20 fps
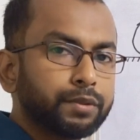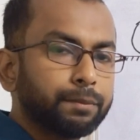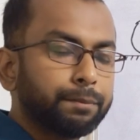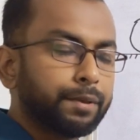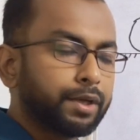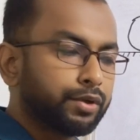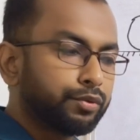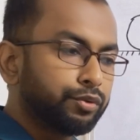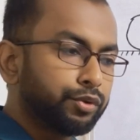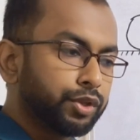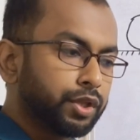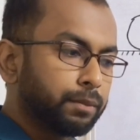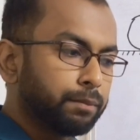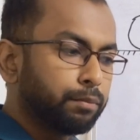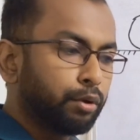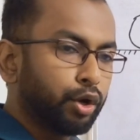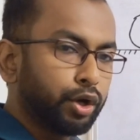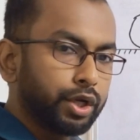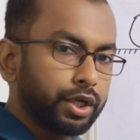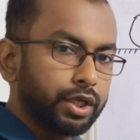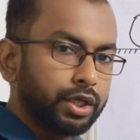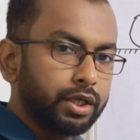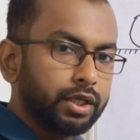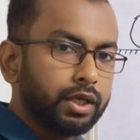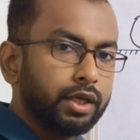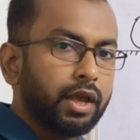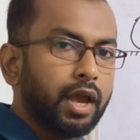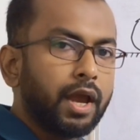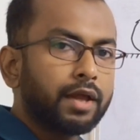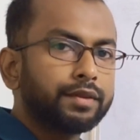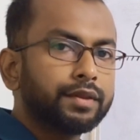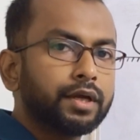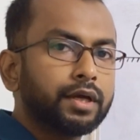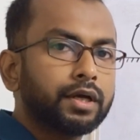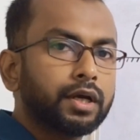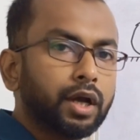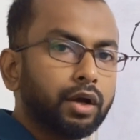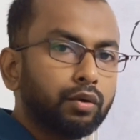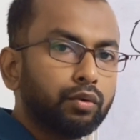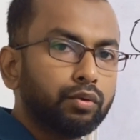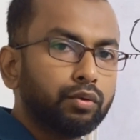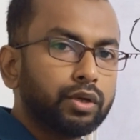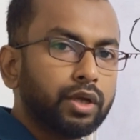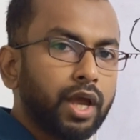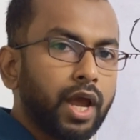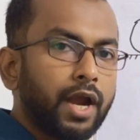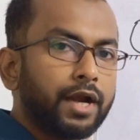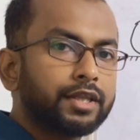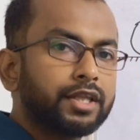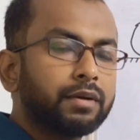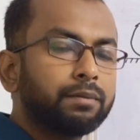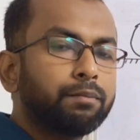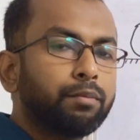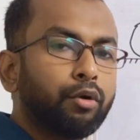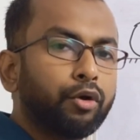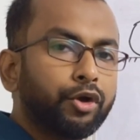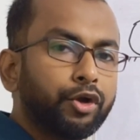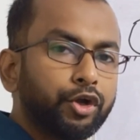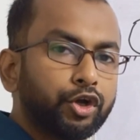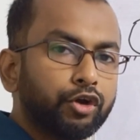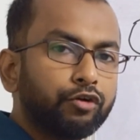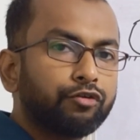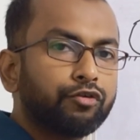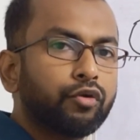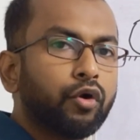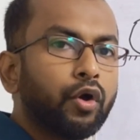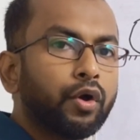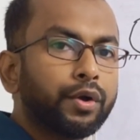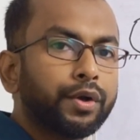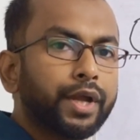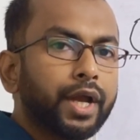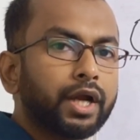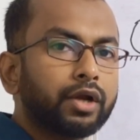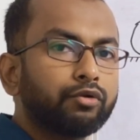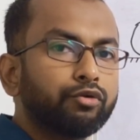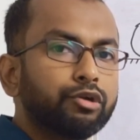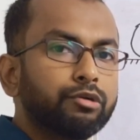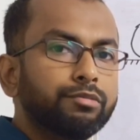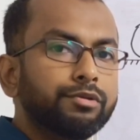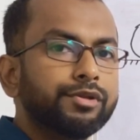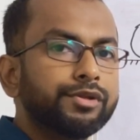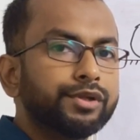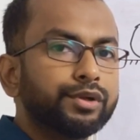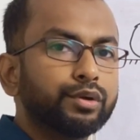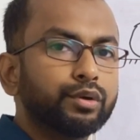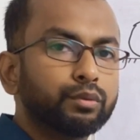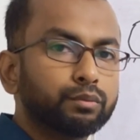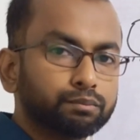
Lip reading: between the body and the ground at the point of contact will be zero.